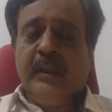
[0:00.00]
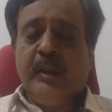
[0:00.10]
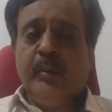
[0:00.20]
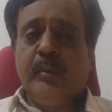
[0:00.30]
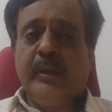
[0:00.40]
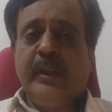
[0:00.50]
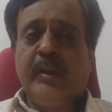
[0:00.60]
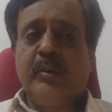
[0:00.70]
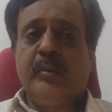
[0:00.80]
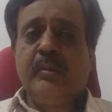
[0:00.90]
You
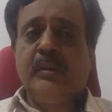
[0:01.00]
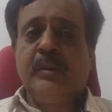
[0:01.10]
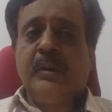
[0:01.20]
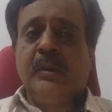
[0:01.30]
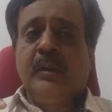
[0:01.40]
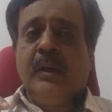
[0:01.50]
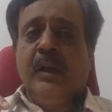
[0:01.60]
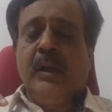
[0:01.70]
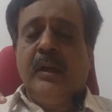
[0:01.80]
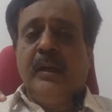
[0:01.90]
need to
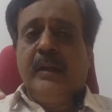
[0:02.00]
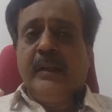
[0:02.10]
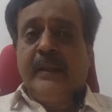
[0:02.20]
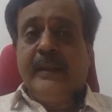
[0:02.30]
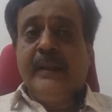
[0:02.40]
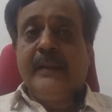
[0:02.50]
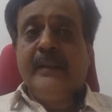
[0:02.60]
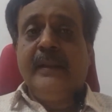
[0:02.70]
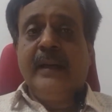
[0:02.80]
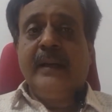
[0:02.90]

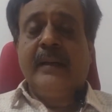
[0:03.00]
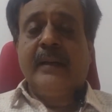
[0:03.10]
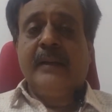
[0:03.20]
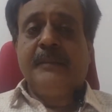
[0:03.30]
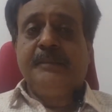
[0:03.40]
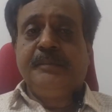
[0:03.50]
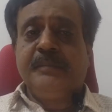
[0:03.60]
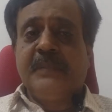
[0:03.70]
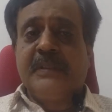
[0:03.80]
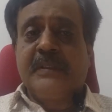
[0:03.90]
get that
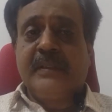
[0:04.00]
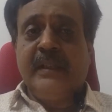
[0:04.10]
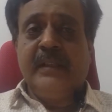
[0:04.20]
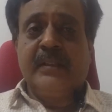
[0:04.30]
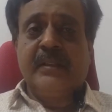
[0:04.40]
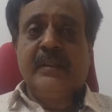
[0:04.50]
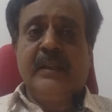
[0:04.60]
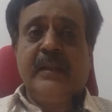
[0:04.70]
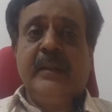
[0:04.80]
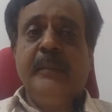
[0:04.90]
sense,
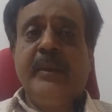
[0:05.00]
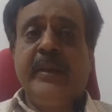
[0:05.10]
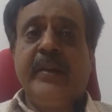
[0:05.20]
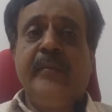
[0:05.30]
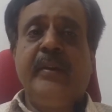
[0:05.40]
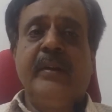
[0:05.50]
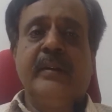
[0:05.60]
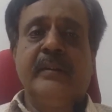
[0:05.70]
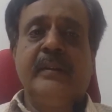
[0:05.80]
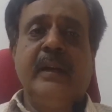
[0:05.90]
that
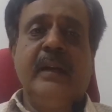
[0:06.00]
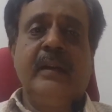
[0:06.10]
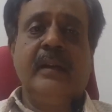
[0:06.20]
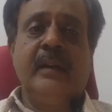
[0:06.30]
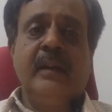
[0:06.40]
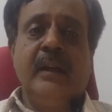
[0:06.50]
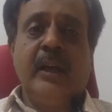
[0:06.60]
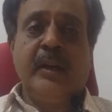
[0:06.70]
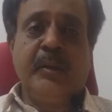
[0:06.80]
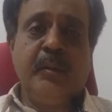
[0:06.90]
behavior, that
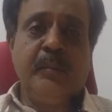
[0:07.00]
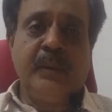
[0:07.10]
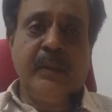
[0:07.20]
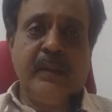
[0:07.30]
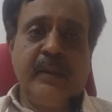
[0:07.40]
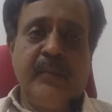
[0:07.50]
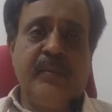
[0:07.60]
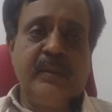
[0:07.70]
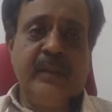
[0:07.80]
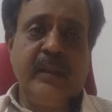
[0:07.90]
acumen,
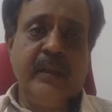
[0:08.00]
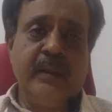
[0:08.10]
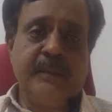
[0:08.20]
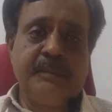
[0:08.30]
everything,